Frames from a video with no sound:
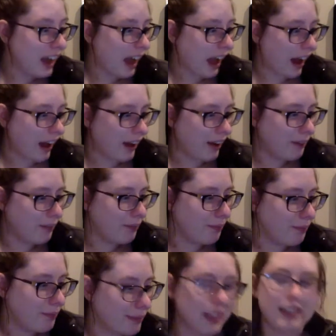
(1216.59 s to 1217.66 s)

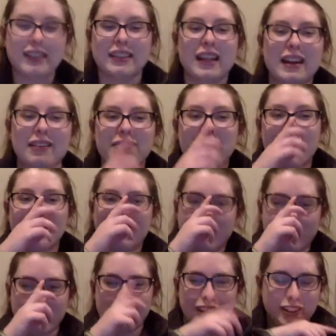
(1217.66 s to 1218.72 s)
but that's a lot of fun. I
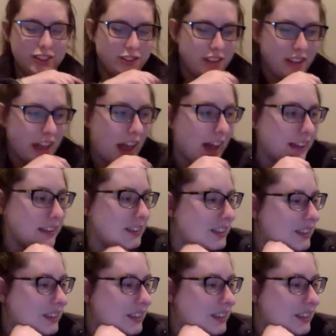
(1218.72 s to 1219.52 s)
really enjoyed that.